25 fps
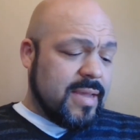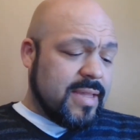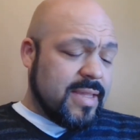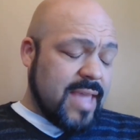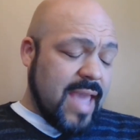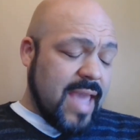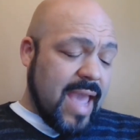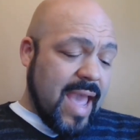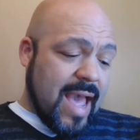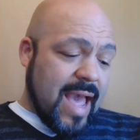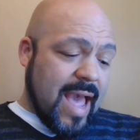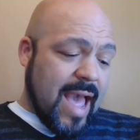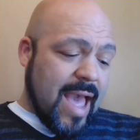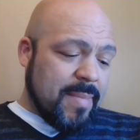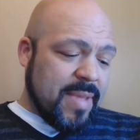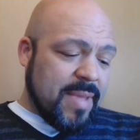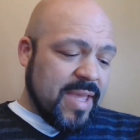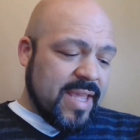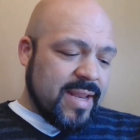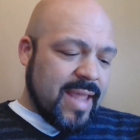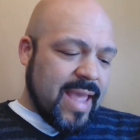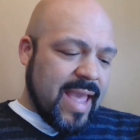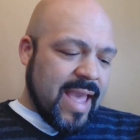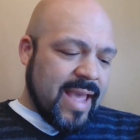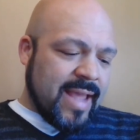Yeah,
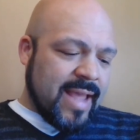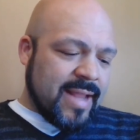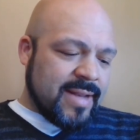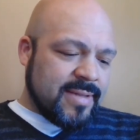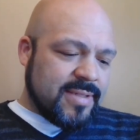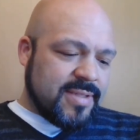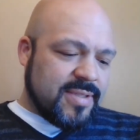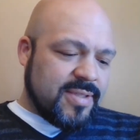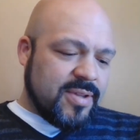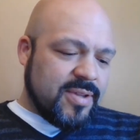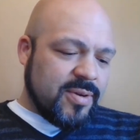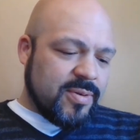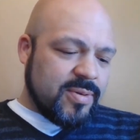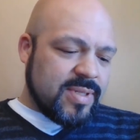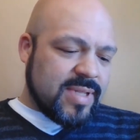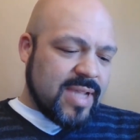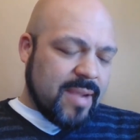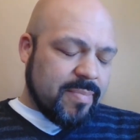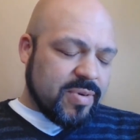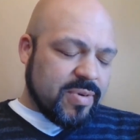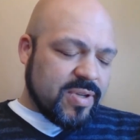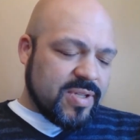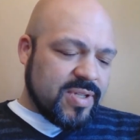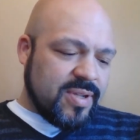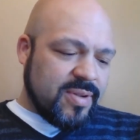and those
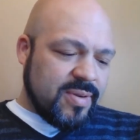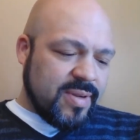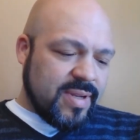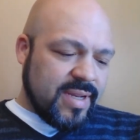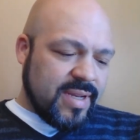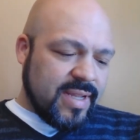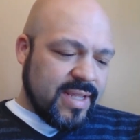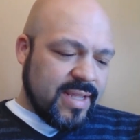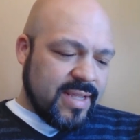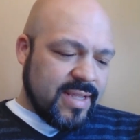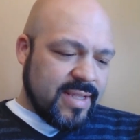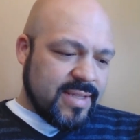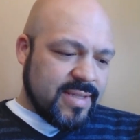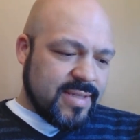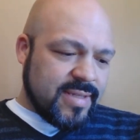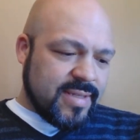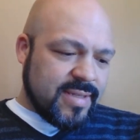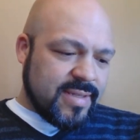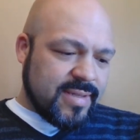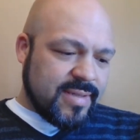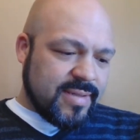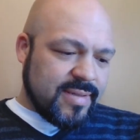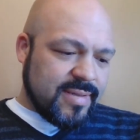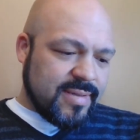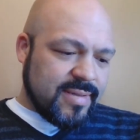
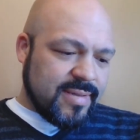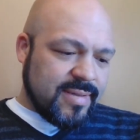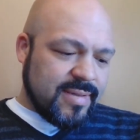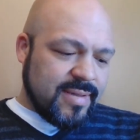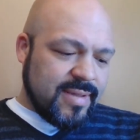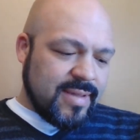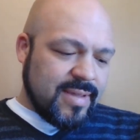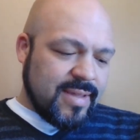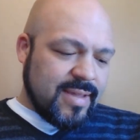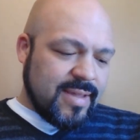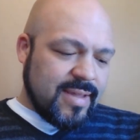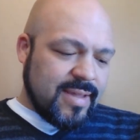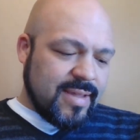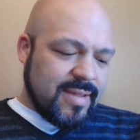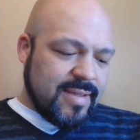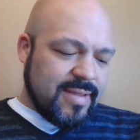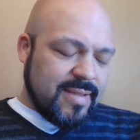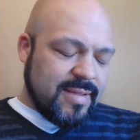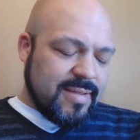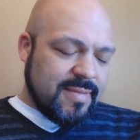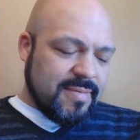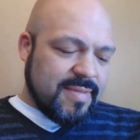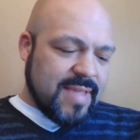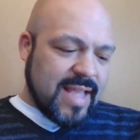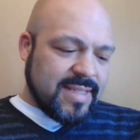opportunities,
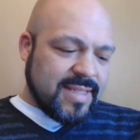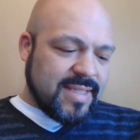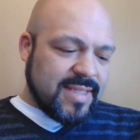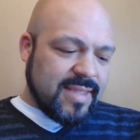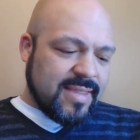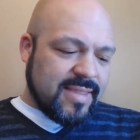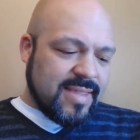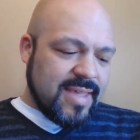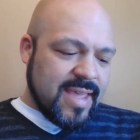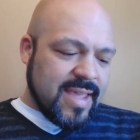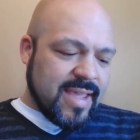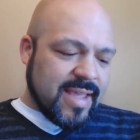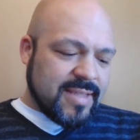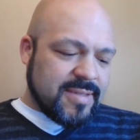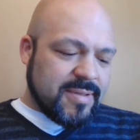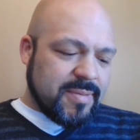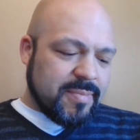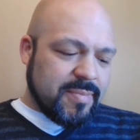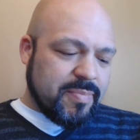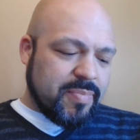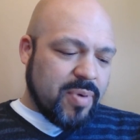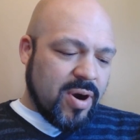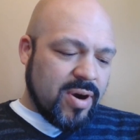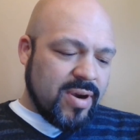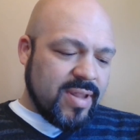that's the thing, is
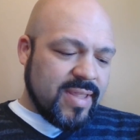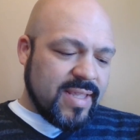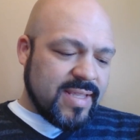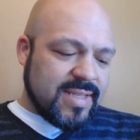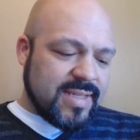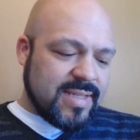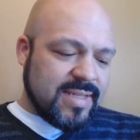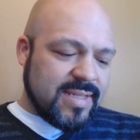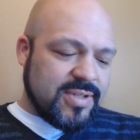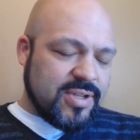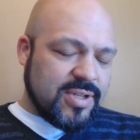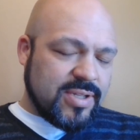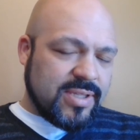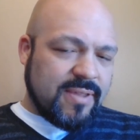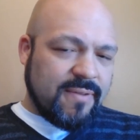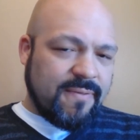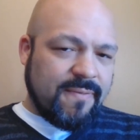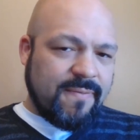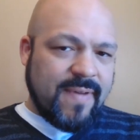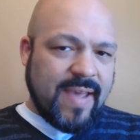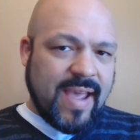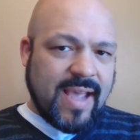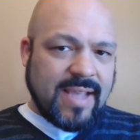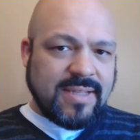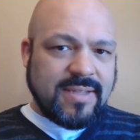part of this is just the
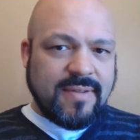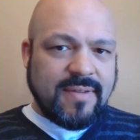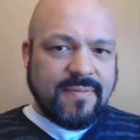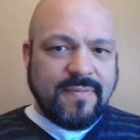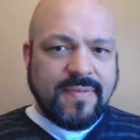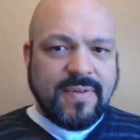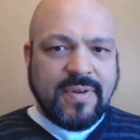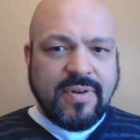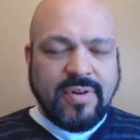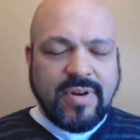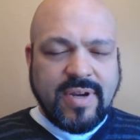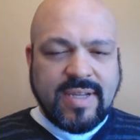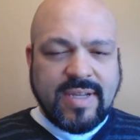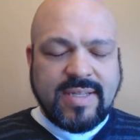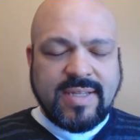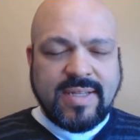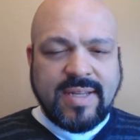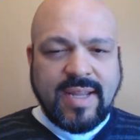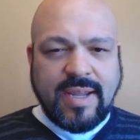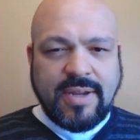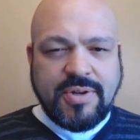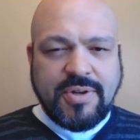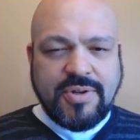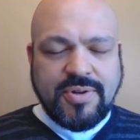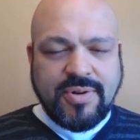fast and furious
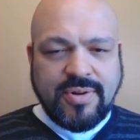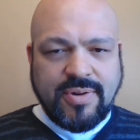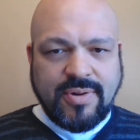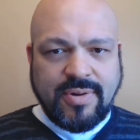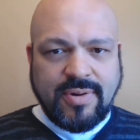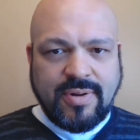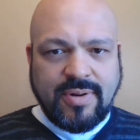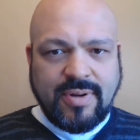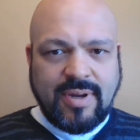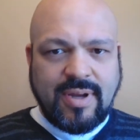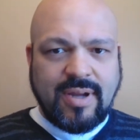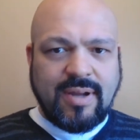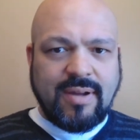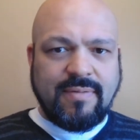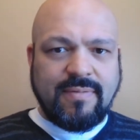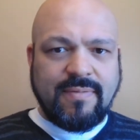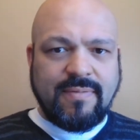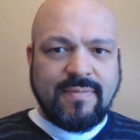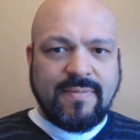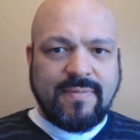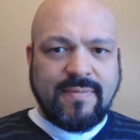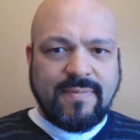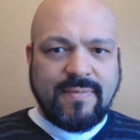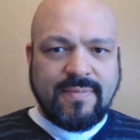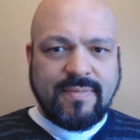nature
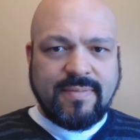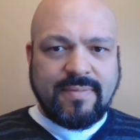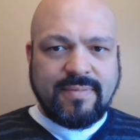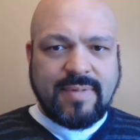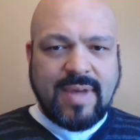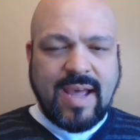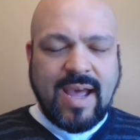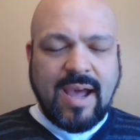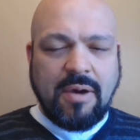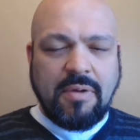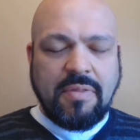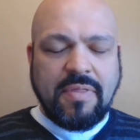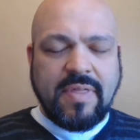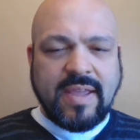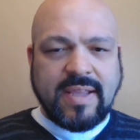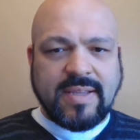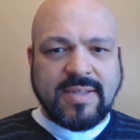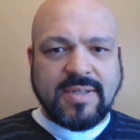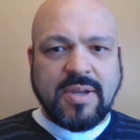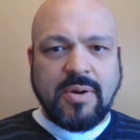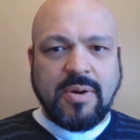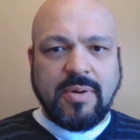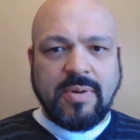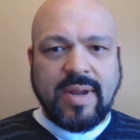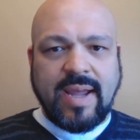of how things
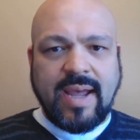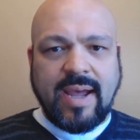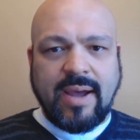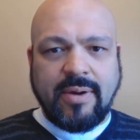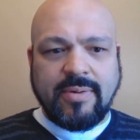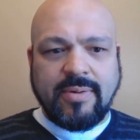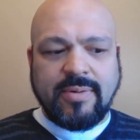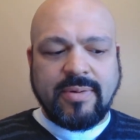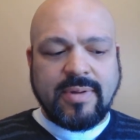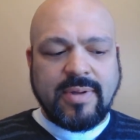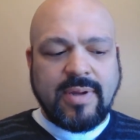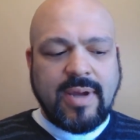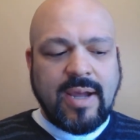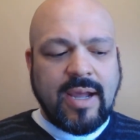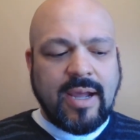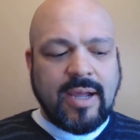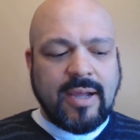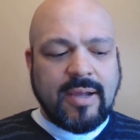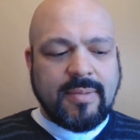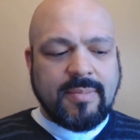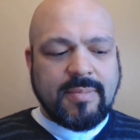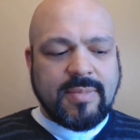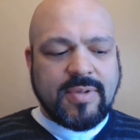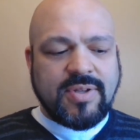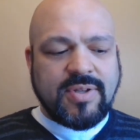go down.
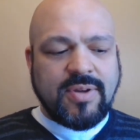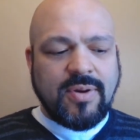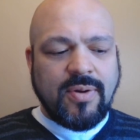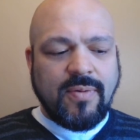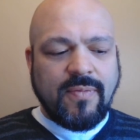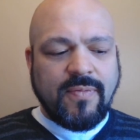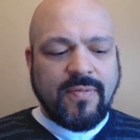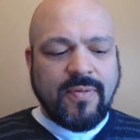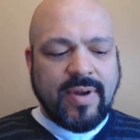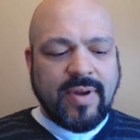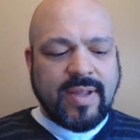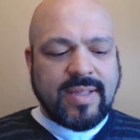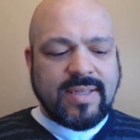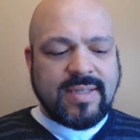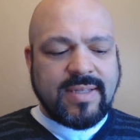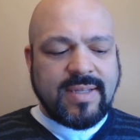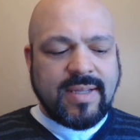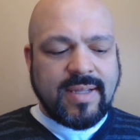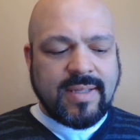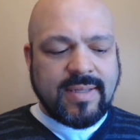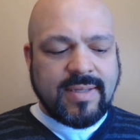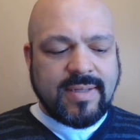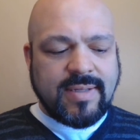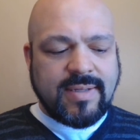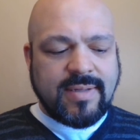So for
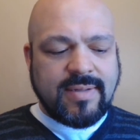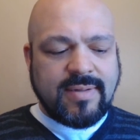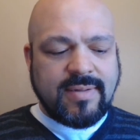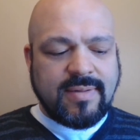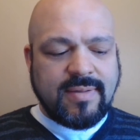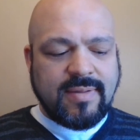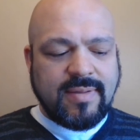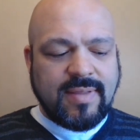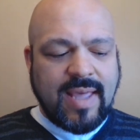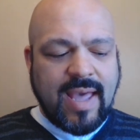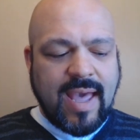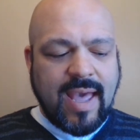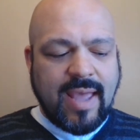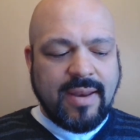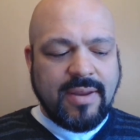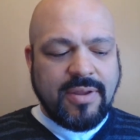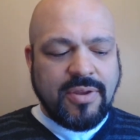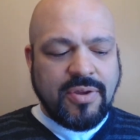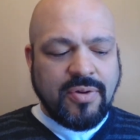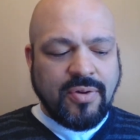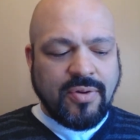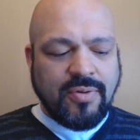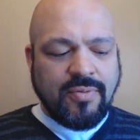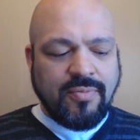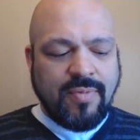instance, that
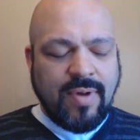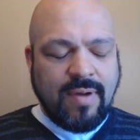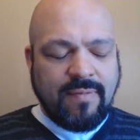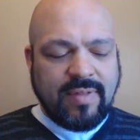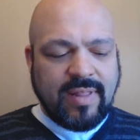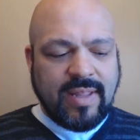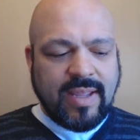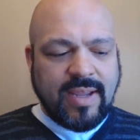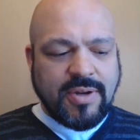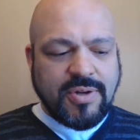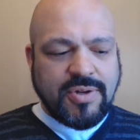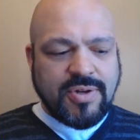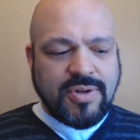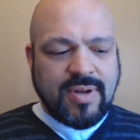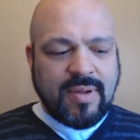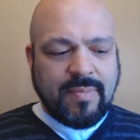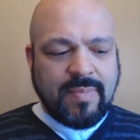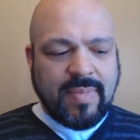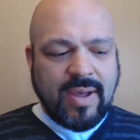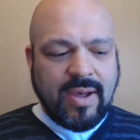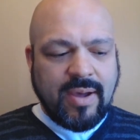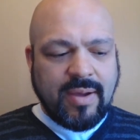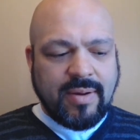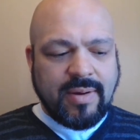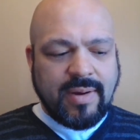your revelation
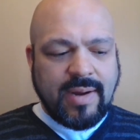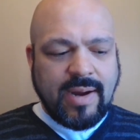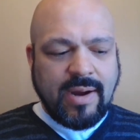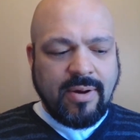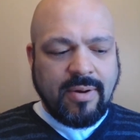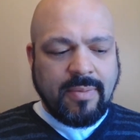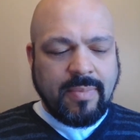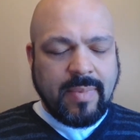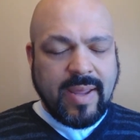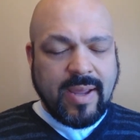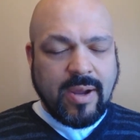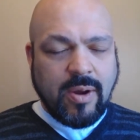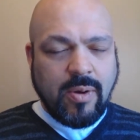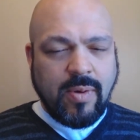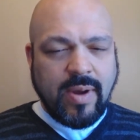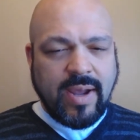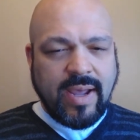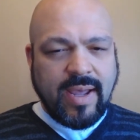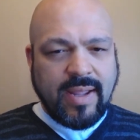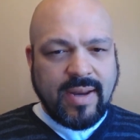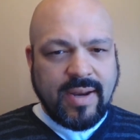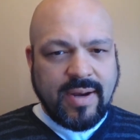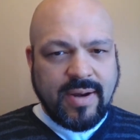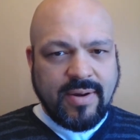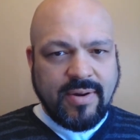about Erin May
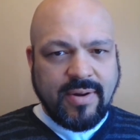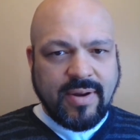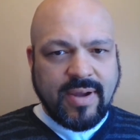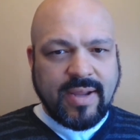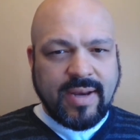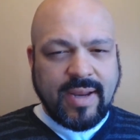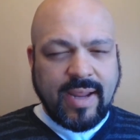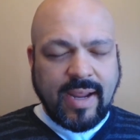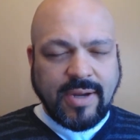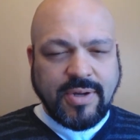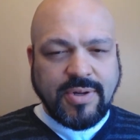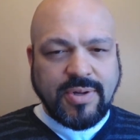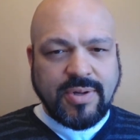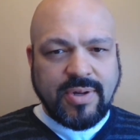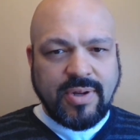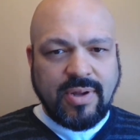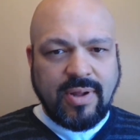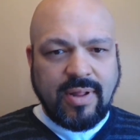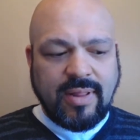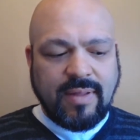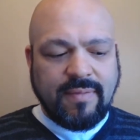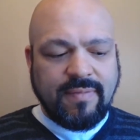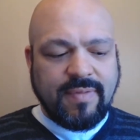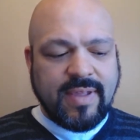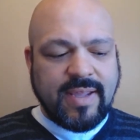Quaid and her connection to
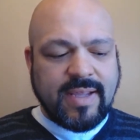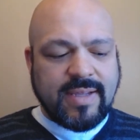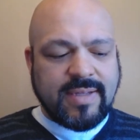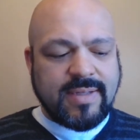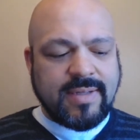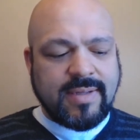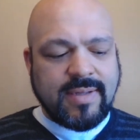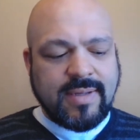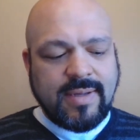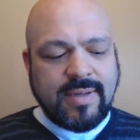all of this,